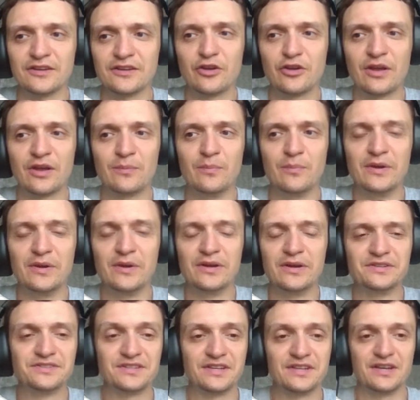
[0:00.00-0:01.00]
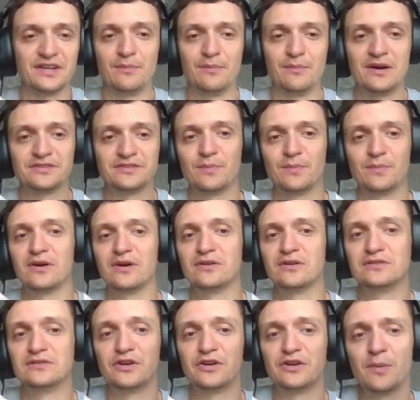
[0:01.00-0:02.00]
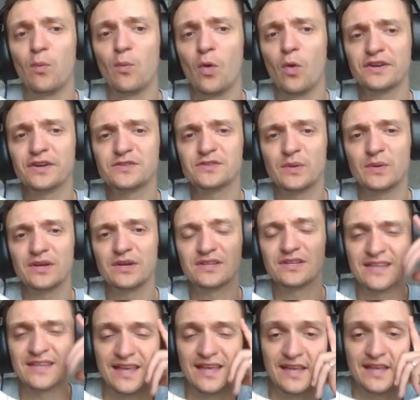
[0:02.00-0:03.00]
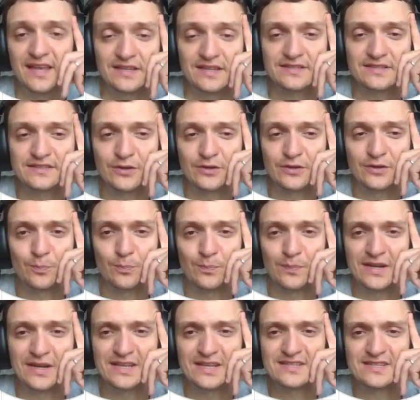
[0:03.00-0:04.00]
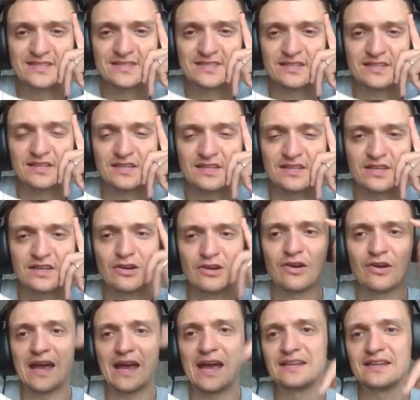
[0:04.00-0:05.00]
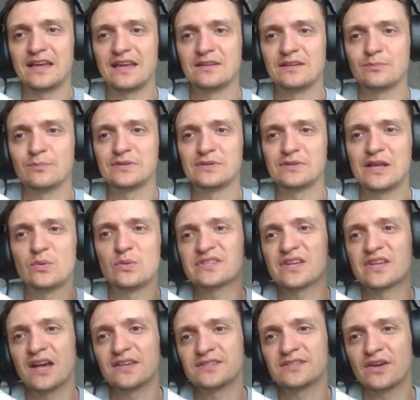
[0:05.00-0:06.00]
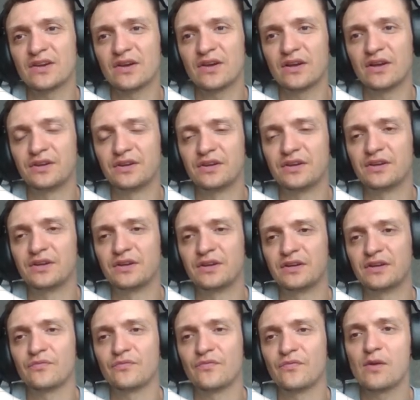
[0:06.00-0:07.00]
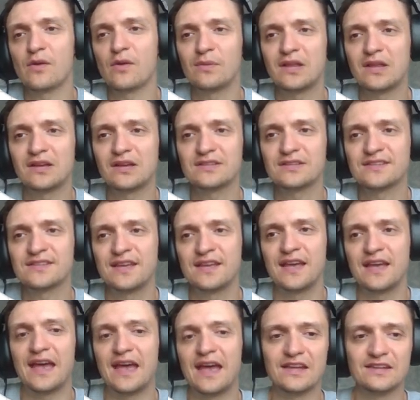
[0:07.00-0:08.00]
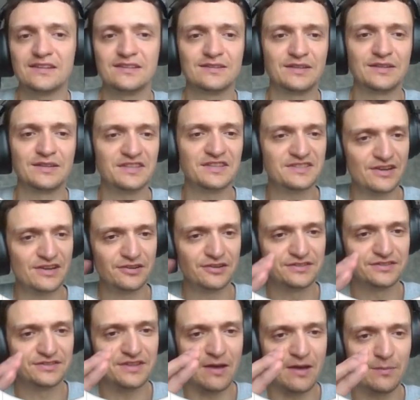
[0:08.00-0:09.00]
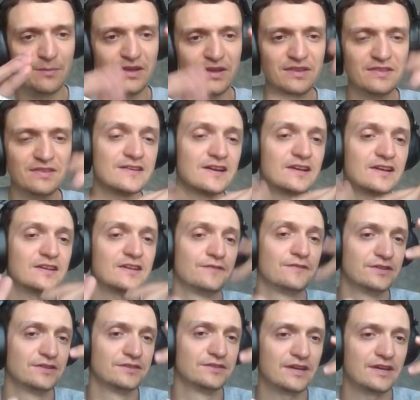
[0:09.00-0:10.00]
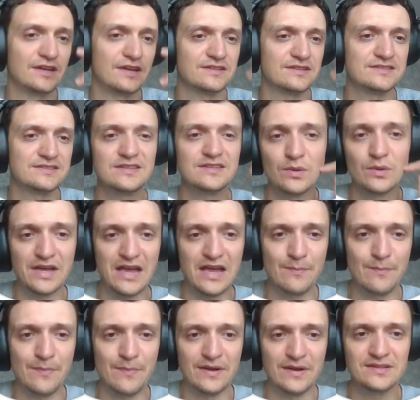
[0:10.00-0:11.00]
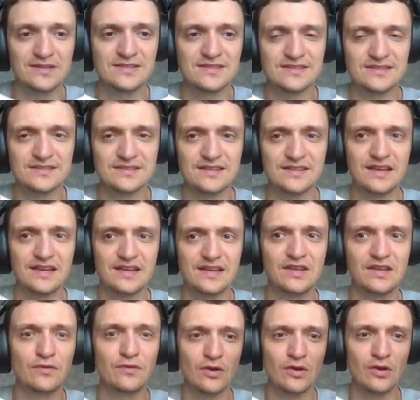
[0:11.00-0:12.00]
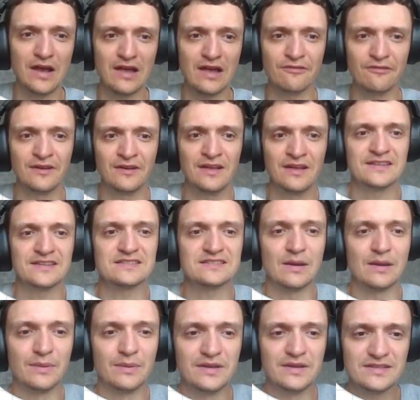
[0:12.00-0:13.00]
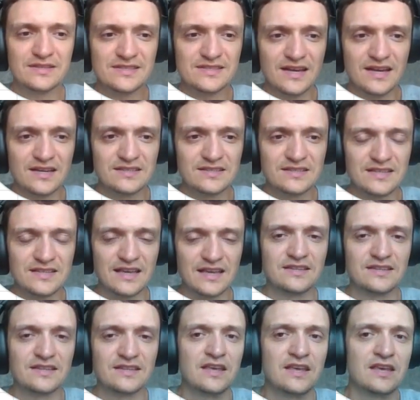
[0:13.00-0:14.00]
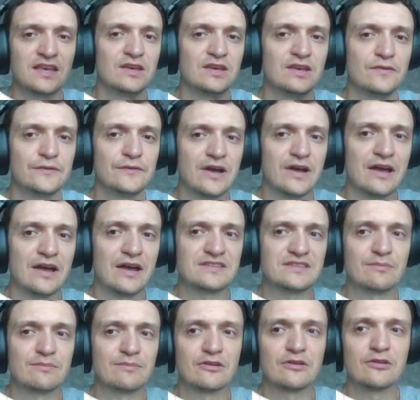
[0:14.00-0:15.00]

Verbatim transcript: you can build uh, multiple reports with so please uh, go ahead and play with other uh, formulas and insert them inside filter and see what happens and if you have some insights and if you have some